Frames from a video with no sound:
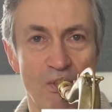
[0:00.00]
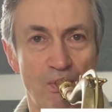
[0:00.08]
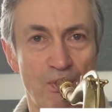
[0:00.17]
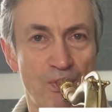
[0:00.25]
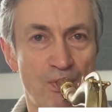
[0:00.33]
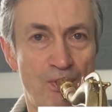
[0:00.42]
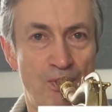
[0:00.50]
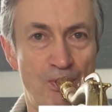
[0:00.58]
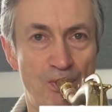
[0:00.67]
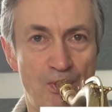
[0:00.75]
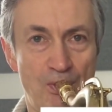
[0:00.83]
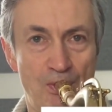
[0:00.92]

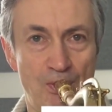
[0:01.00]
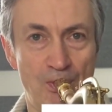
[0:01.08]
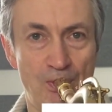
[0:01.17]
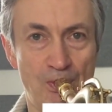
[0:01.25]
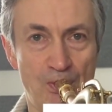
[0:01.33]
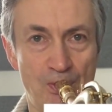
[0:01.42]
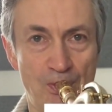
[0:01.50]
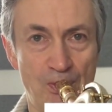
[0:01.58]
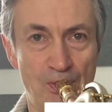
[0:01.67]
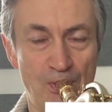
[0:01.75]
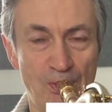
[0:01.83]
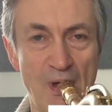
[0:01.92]

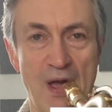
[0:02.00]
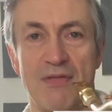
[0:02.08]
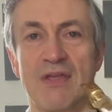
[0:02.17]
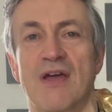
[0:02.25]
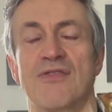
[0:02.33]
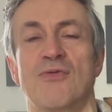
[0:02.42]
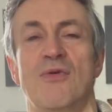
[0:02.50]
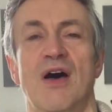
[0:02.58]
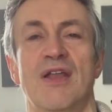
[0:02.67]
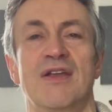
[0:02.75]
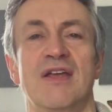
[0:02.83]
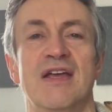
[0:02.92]
And the other
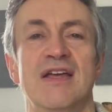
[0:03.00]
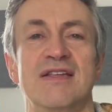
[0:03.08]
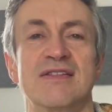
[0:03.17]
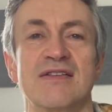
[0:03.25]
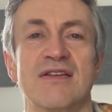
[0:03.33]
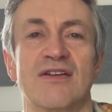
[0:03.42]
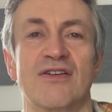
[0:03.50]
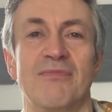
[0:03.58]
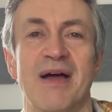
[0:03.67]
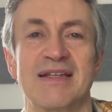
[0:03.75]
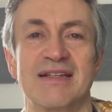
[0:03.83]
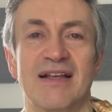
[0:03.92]
one is
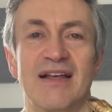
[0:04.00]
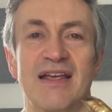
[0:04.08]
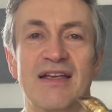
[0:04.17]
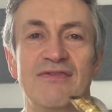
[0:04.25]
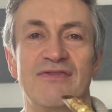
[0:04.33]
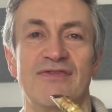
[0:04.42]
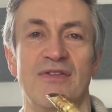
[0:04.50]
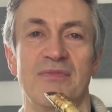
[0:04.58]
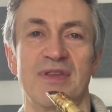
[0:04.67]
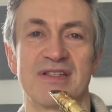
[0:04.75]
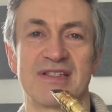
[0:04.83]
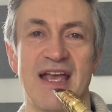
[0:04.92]
chromatically from
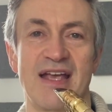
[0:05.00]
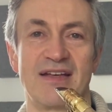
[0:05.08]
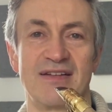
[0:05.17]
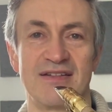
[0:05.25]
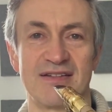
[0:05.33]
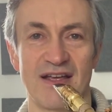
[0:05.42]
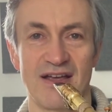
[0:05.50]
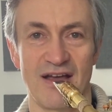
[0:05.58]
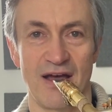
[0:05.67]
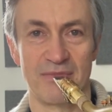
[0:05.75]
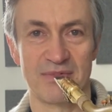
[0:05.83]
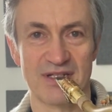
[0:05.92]
the second
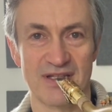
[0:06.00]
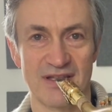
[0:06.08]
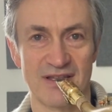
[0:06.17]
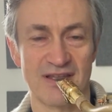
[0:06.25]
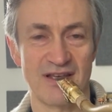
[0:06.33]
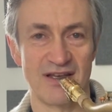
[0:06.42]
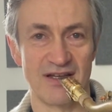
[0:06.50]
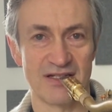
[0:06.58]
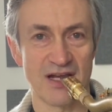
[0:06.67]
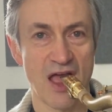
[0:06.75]
up to the third.